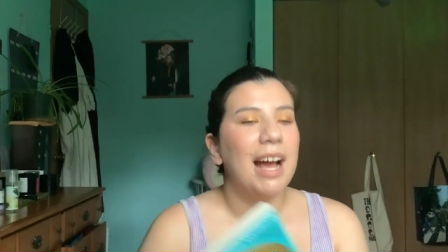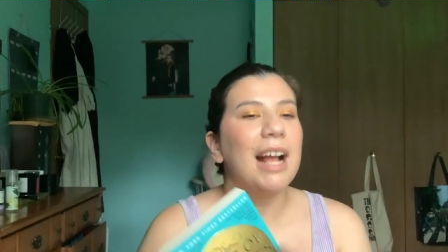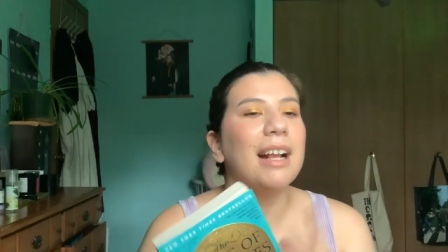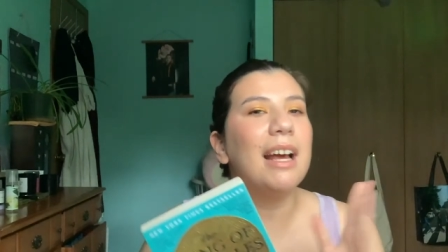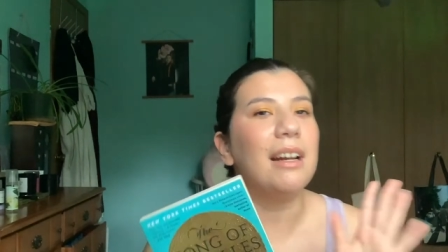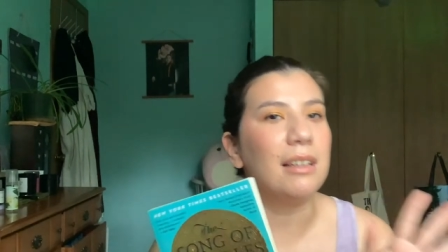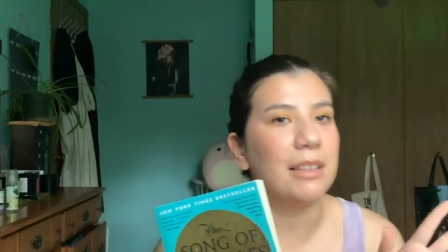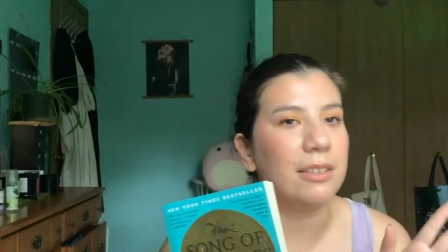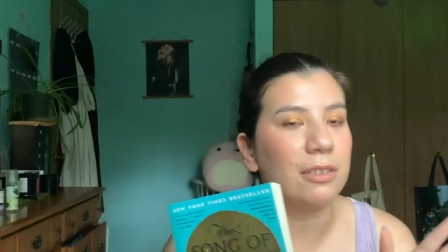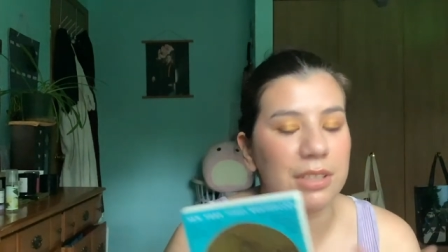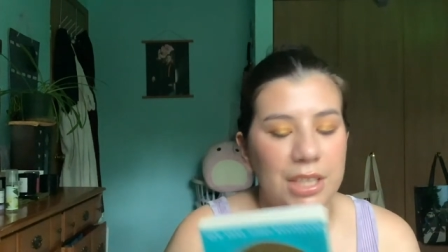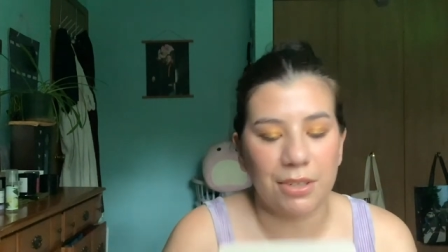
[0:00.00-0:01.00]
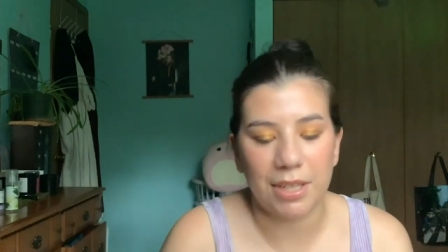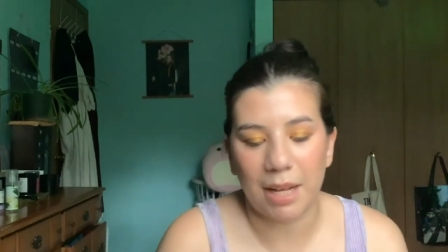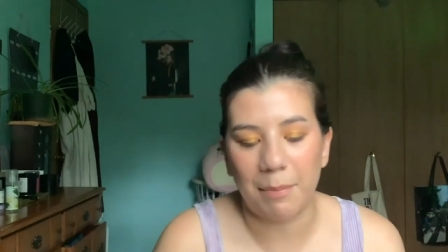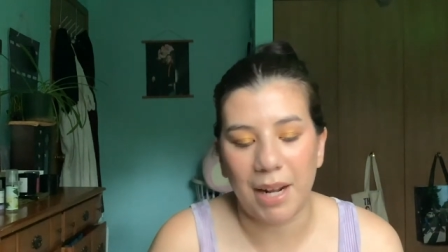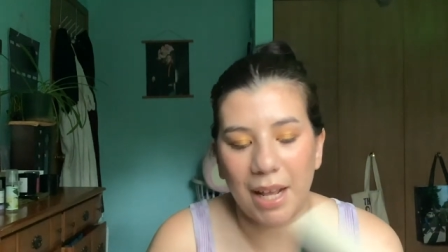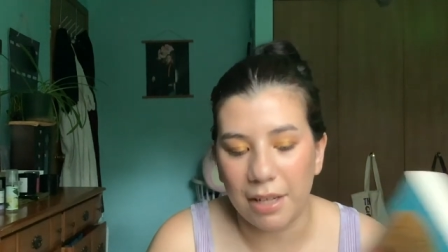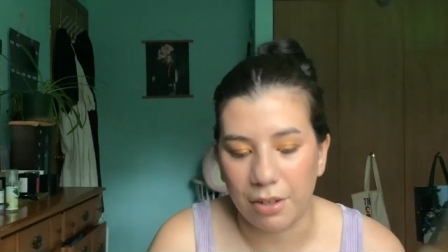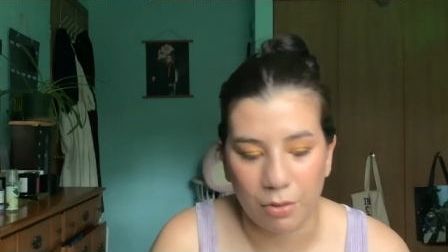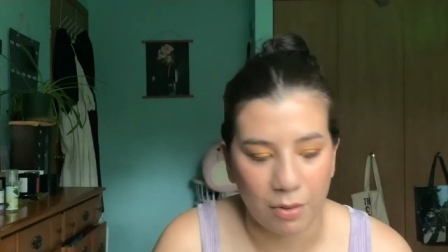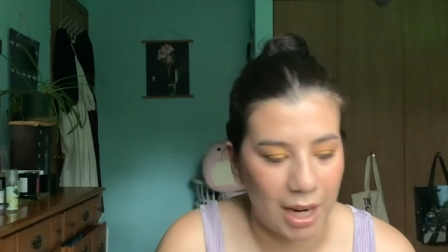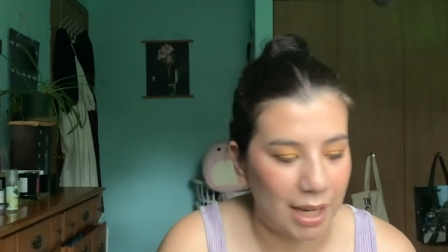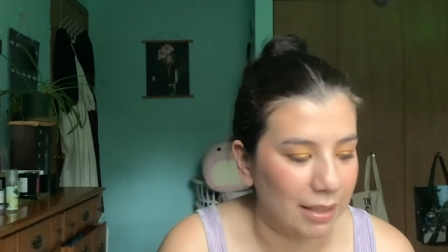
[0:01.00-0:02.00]
I got a little teary-eyed, but I didn't
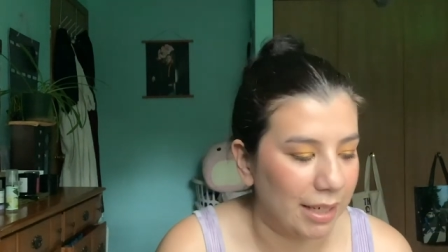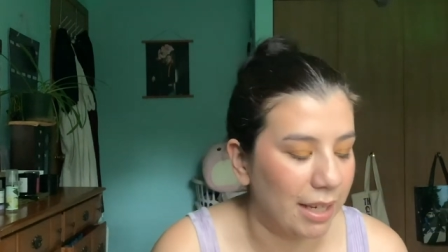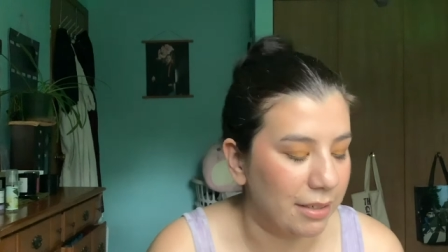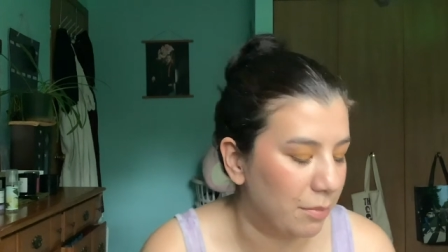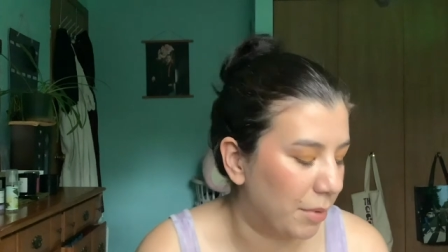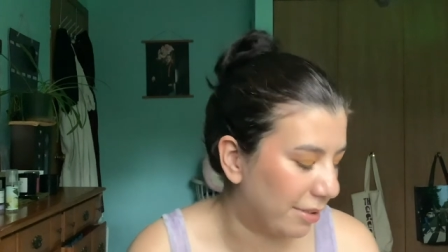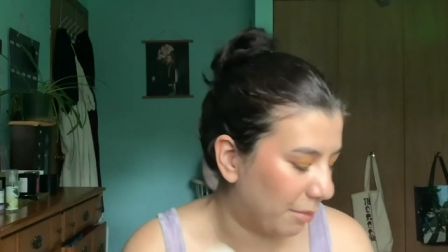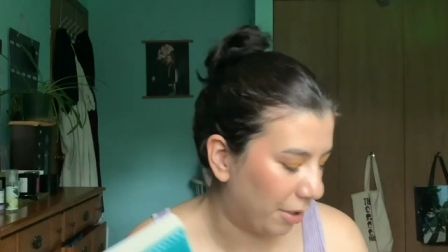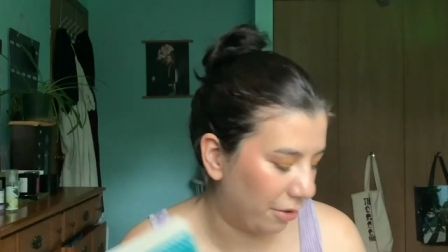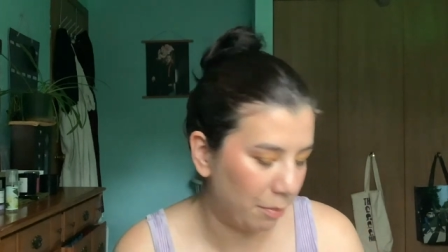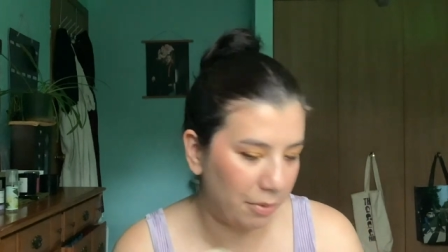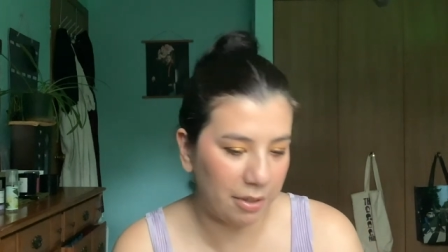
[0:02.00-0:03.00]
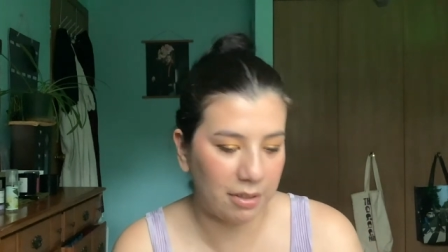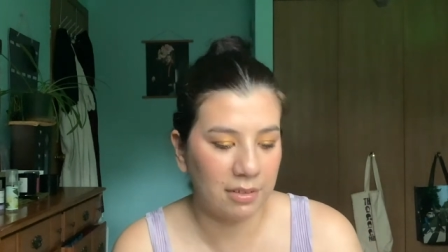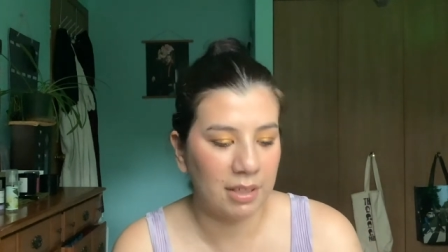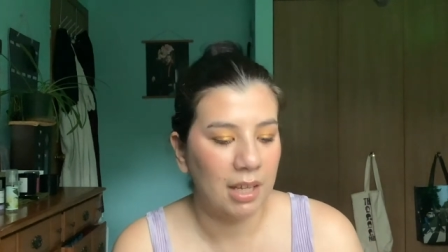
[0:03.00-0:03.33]
cry like I did with some other books.